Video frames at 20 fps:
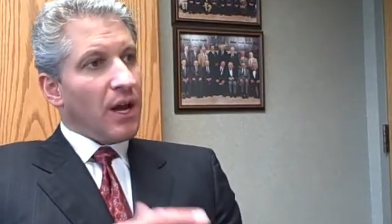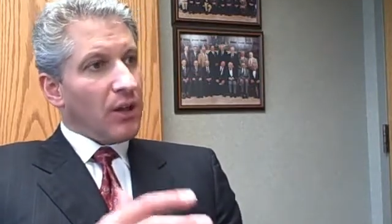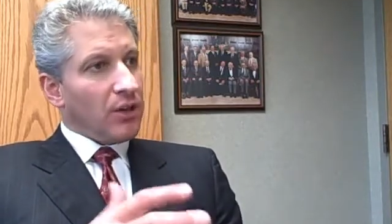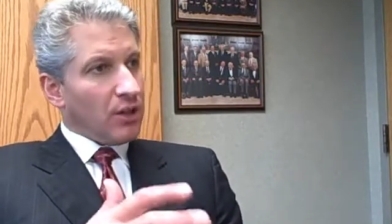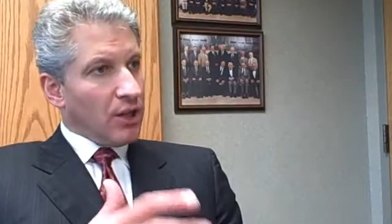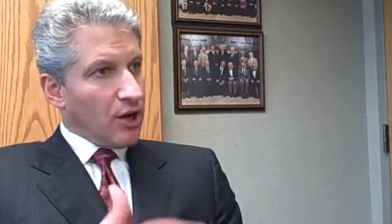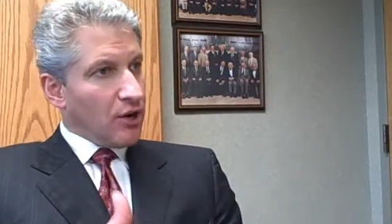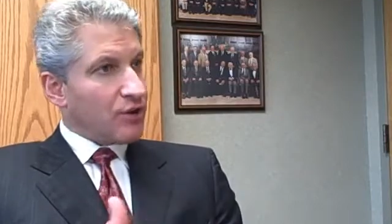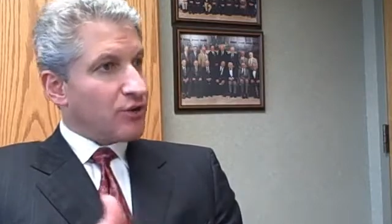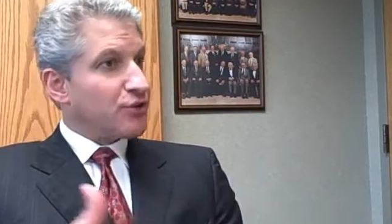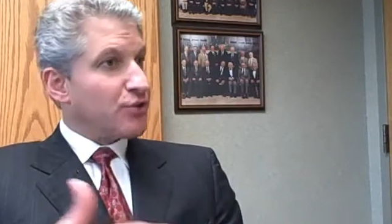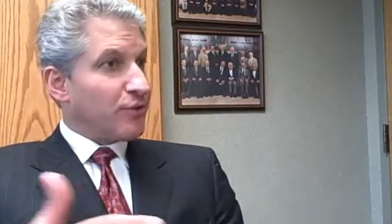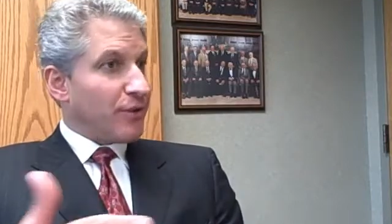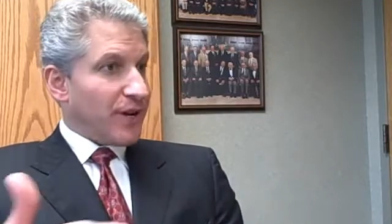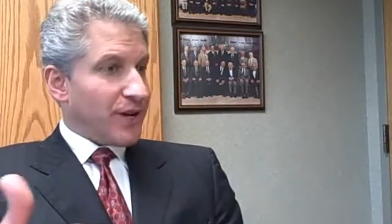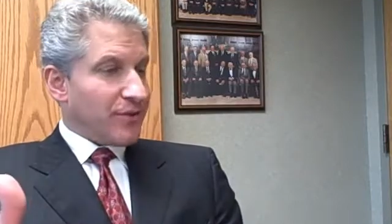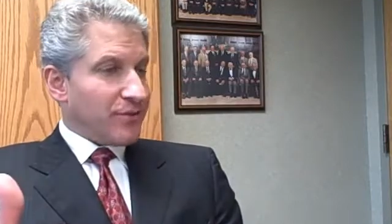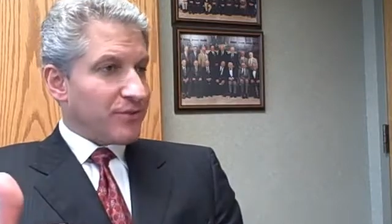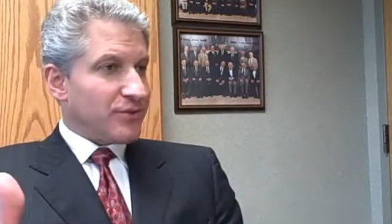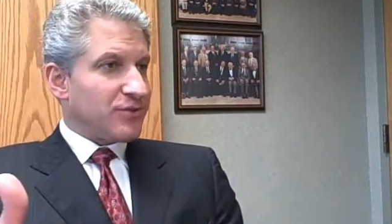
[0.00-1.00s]
a larger
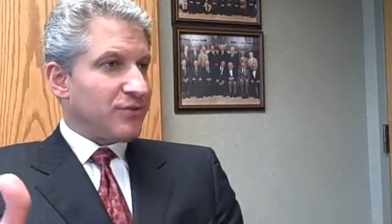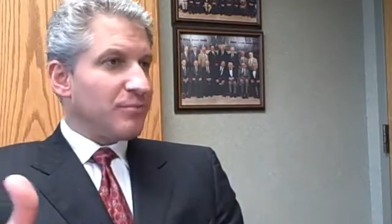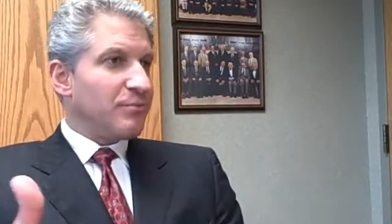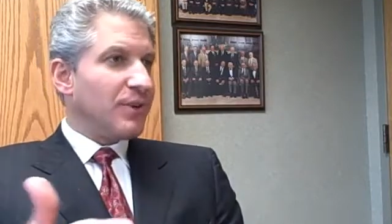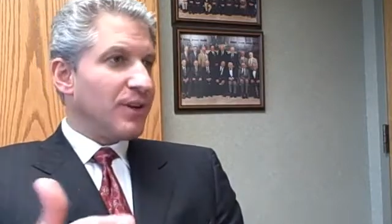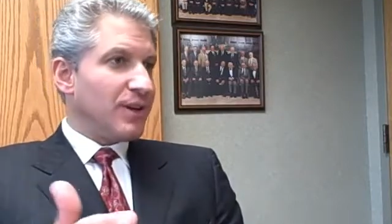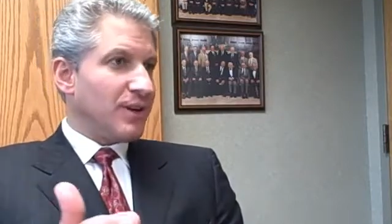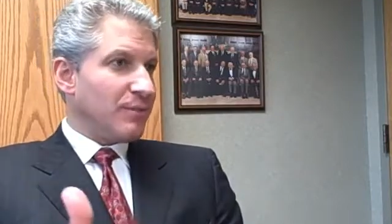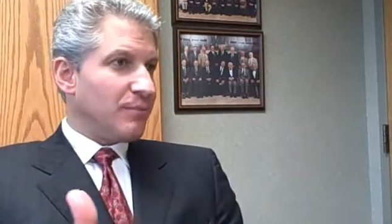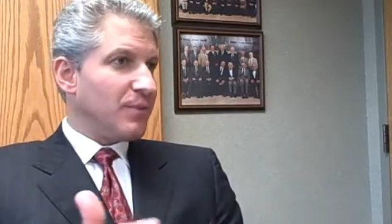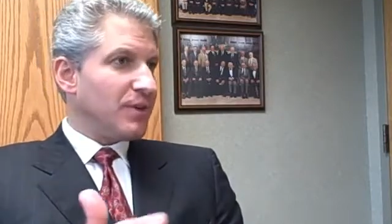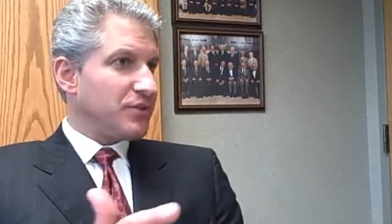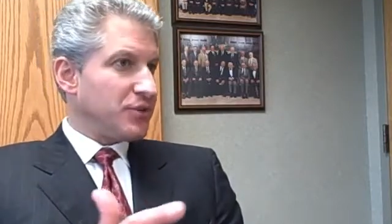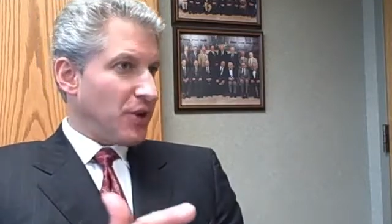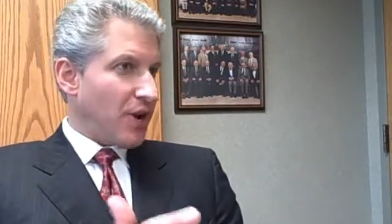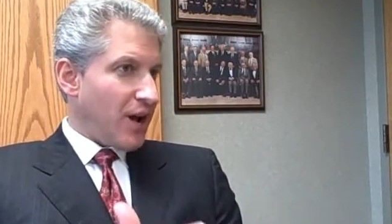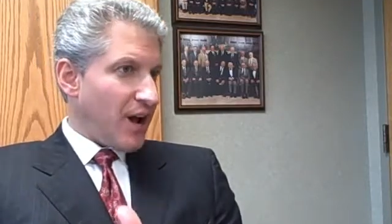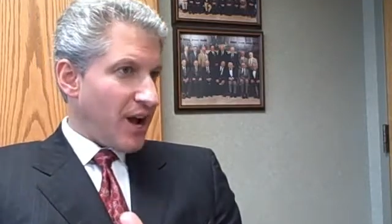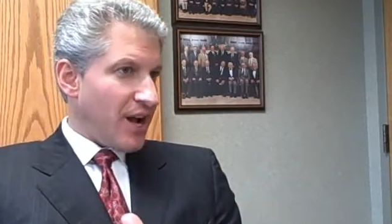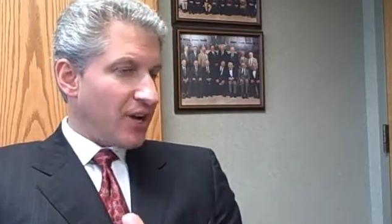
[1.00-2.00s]
aneurysm had a
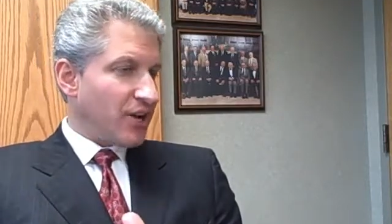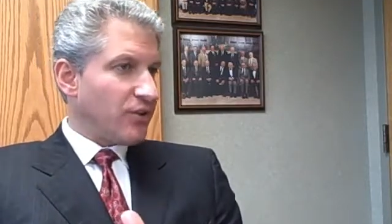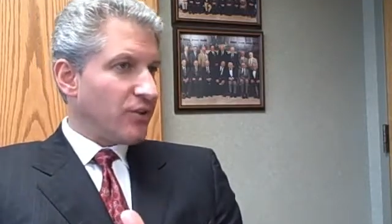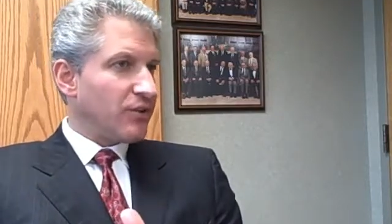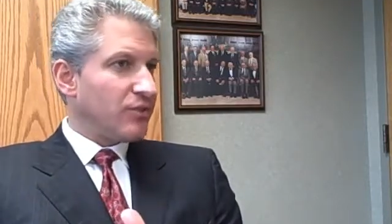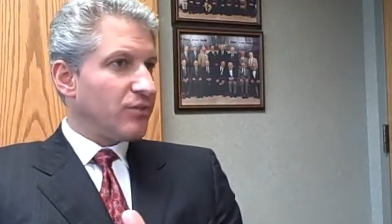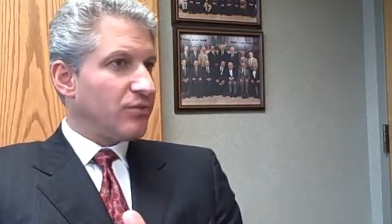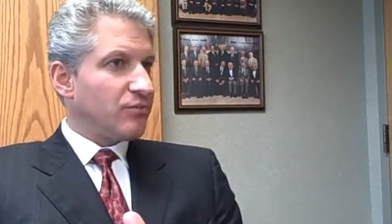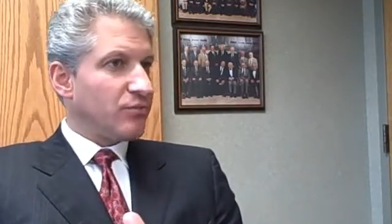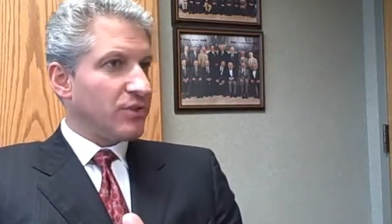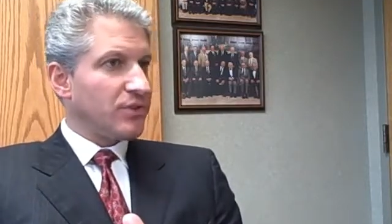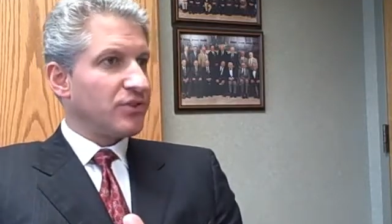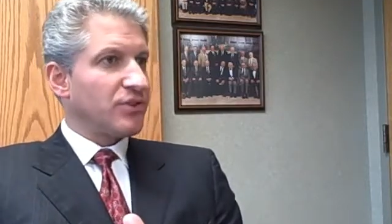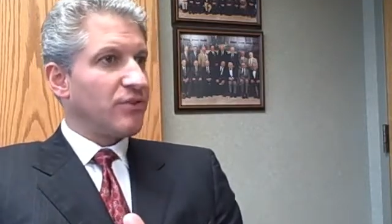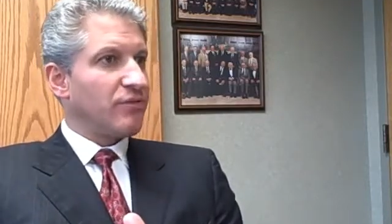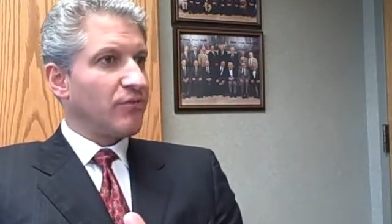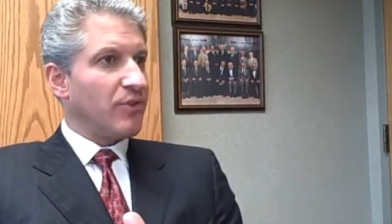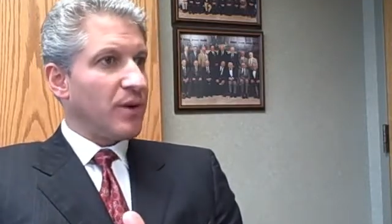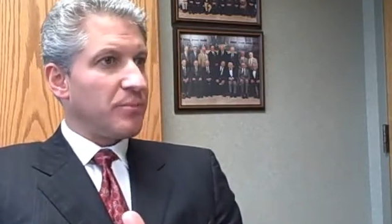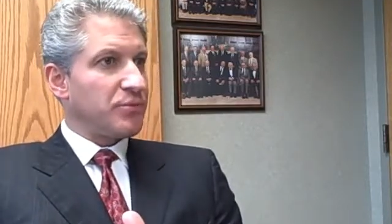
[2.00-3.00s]
much higher
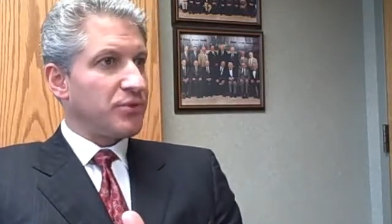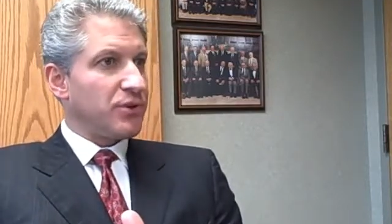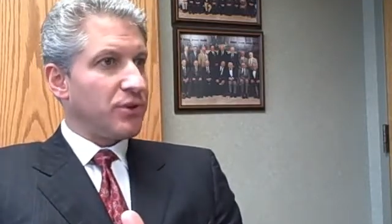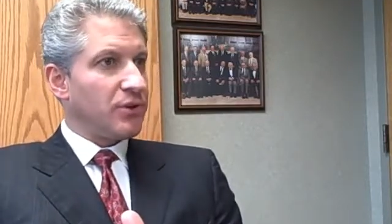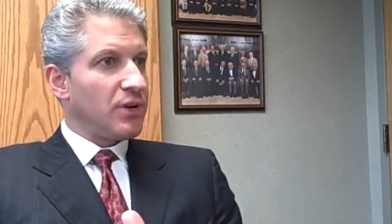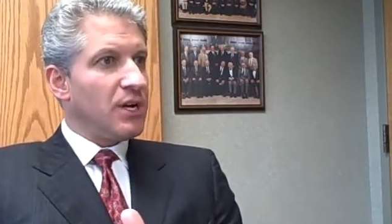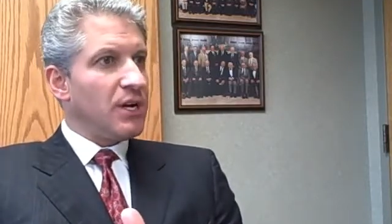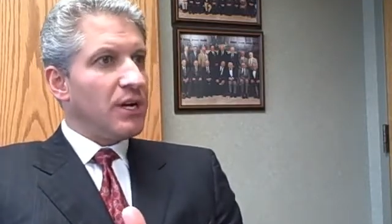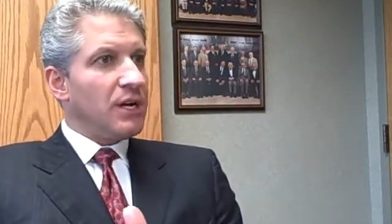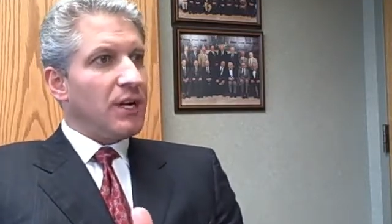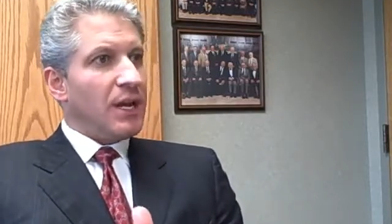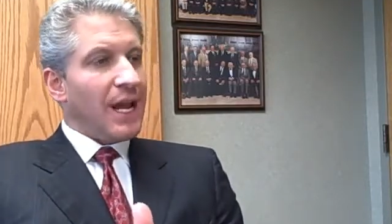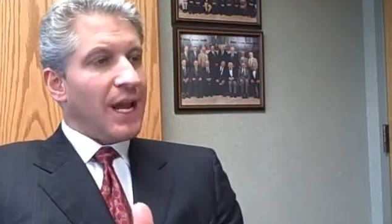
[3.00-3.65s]
risk of rupture.